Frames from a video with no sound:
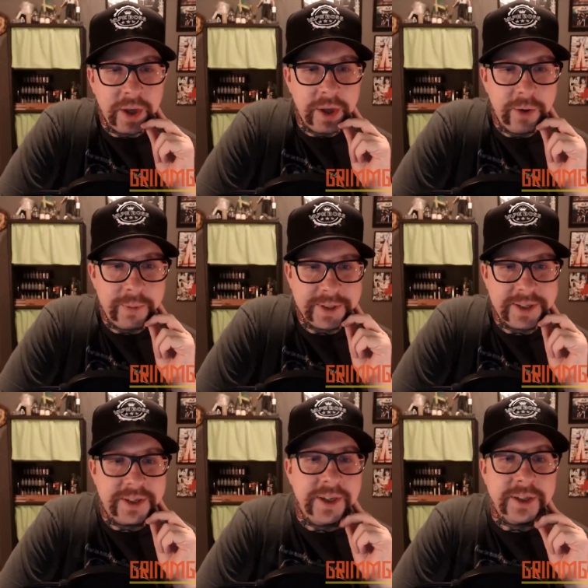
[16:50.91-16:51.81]
you have been
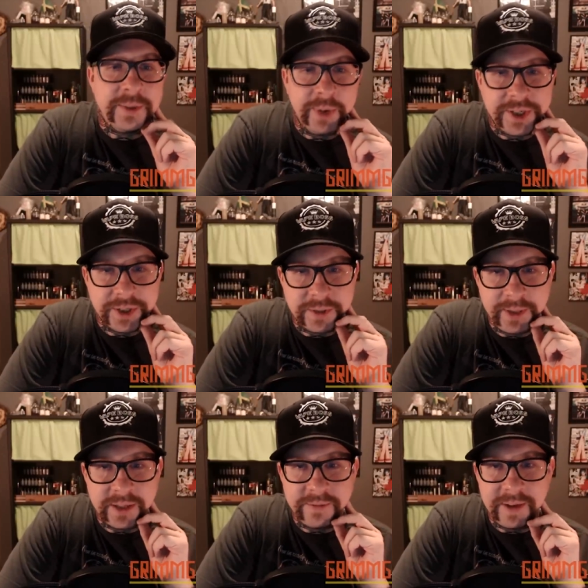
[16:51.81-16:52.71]
such an inspiration to
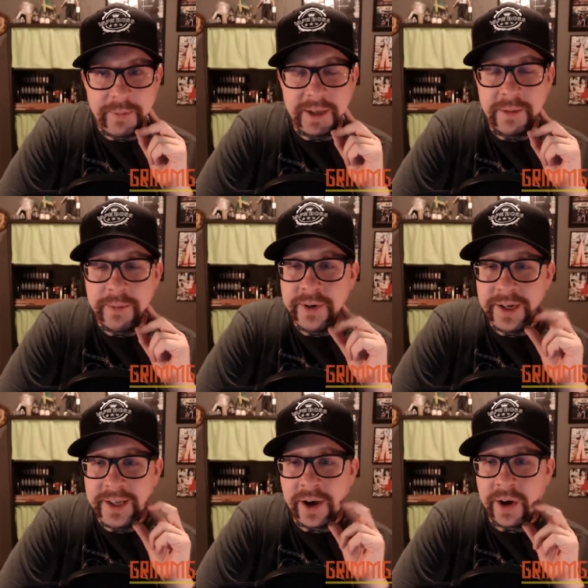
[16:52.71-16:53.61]
me in the vaping
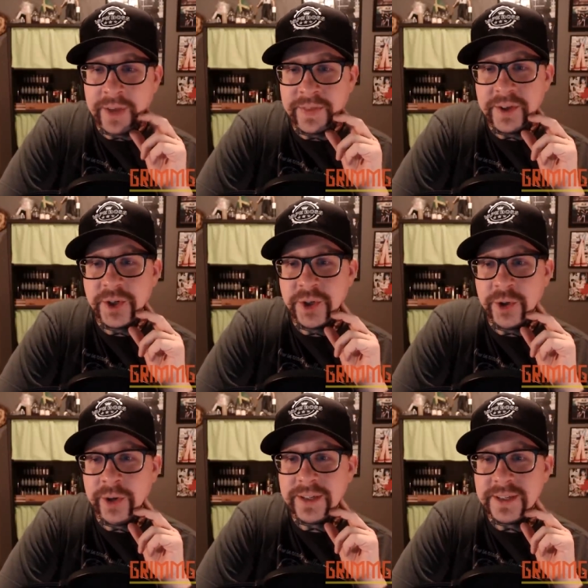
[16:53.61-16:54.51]
community. I'll cut this
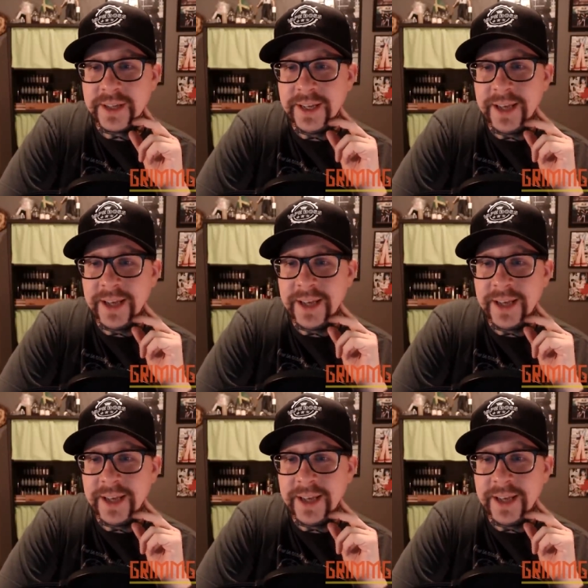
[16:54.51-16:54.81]
short.